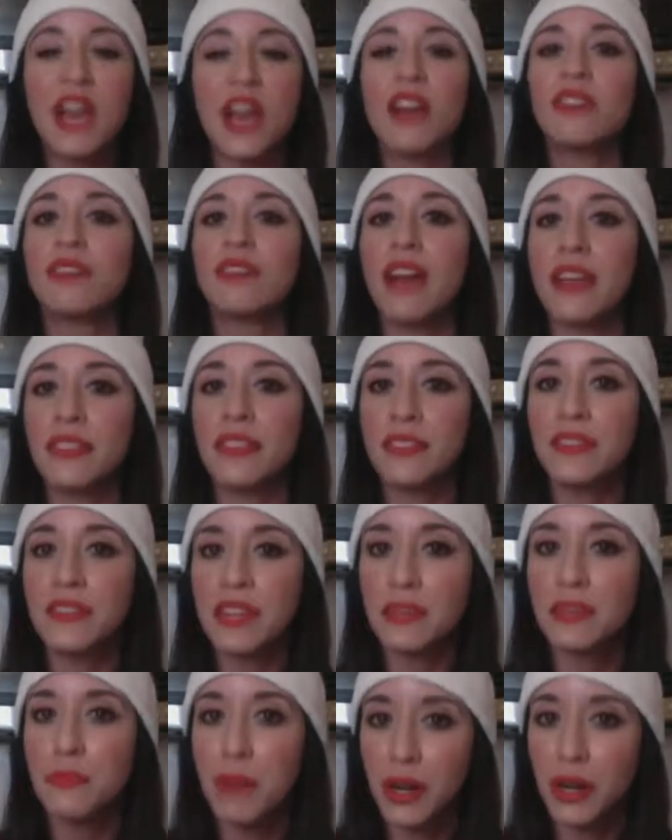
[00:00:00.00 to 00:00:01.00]
Rather than
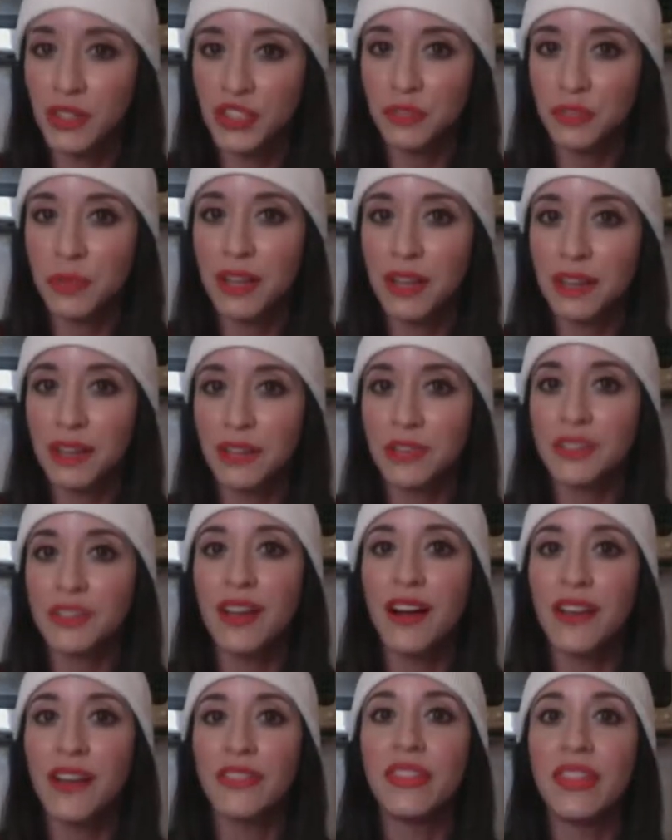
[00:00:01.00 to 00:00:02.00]
marshmallows on
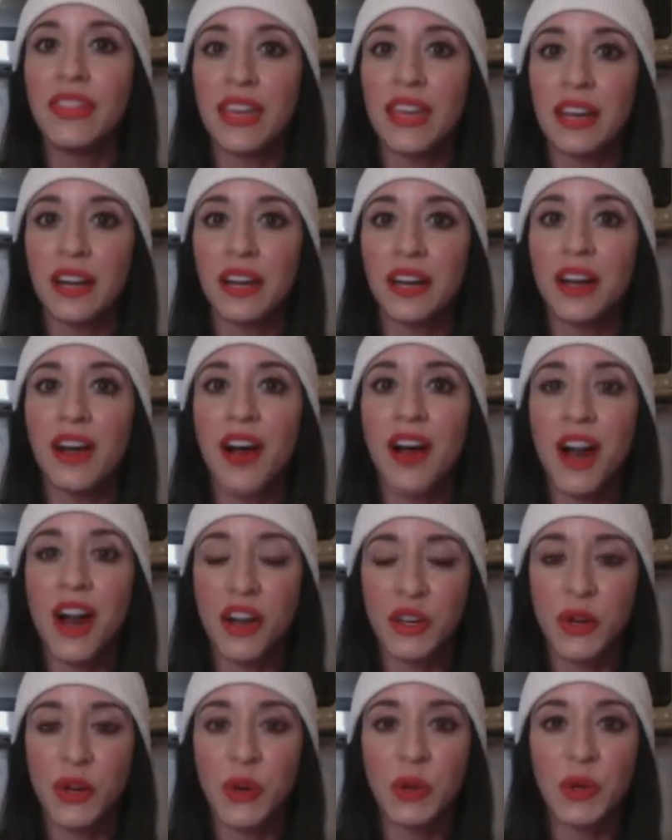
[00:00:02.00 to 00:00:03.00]
their hot
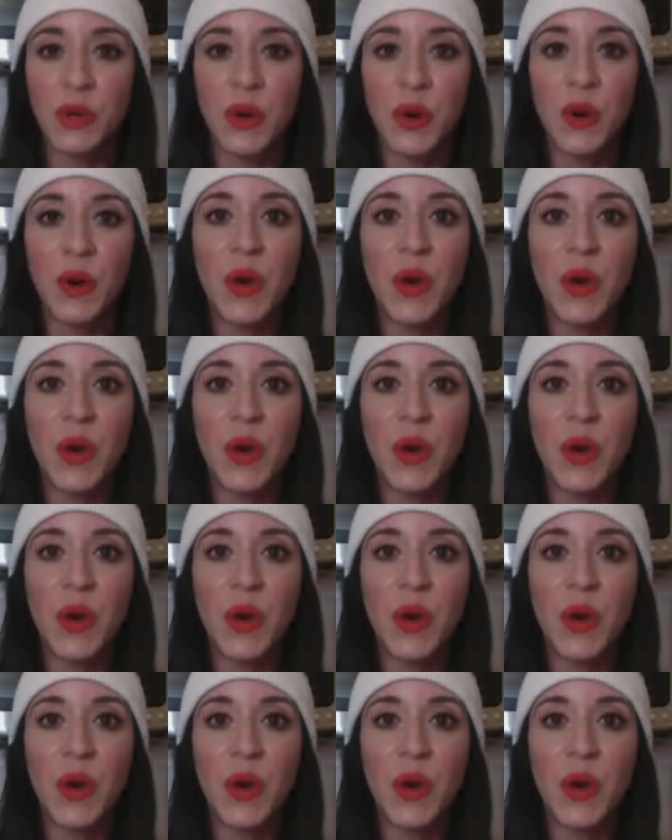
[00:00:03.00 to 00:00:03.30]
cocoa,